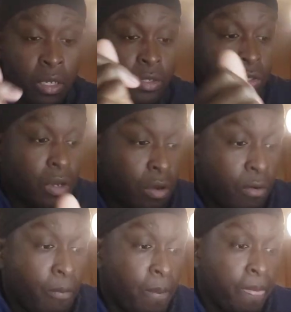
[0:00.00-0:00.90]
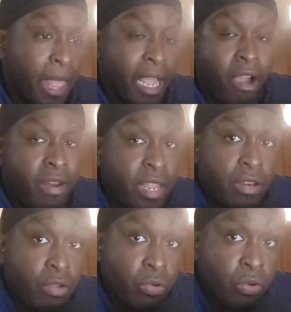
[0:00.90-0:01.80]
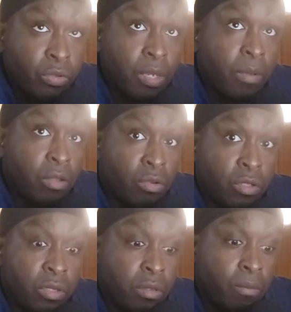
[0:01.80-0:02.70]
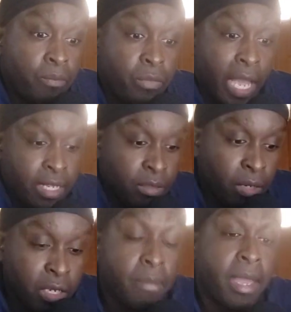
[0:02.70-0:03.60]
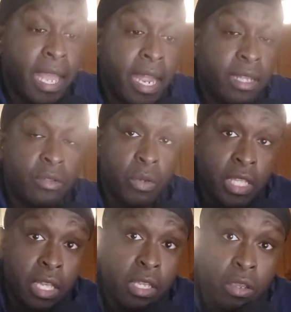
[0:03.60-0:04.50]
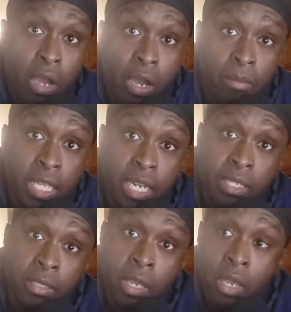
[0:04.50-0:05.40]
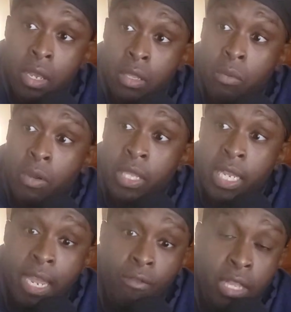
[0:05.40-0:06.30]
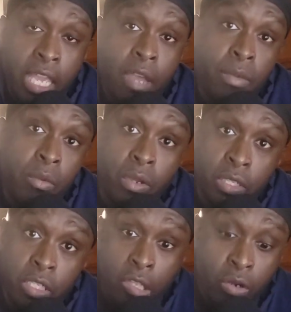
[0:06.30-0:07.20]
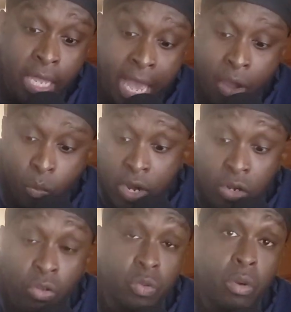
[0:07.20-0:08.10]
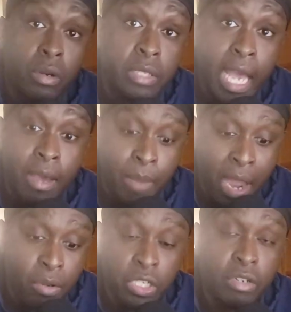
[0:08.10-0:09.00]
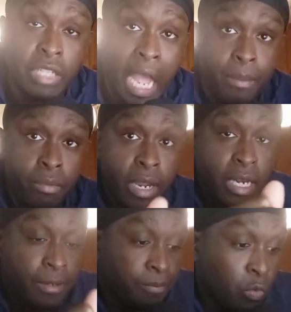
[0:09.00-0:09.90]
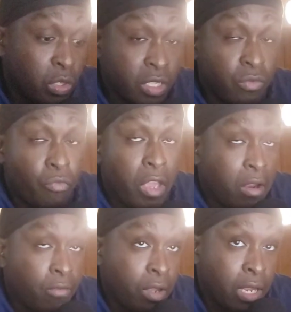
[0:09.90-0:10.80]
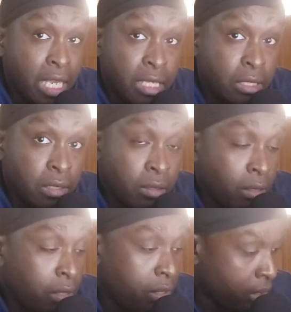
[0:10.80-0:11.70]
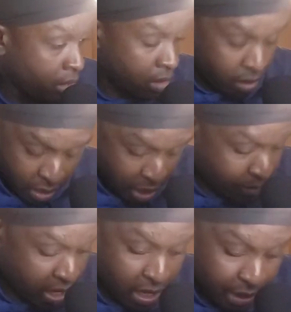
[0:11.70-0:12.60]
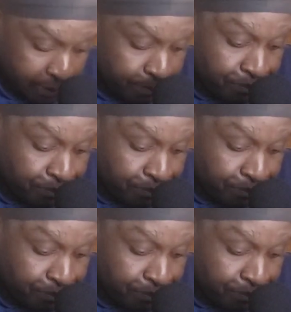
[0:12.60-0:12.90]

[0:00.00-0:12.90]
So like I already knew some of those like some of the commands within um, Linux, the one thing that really helped me was just learning how Windows works, how PowerShell is operated, which is very, very easy. I mean,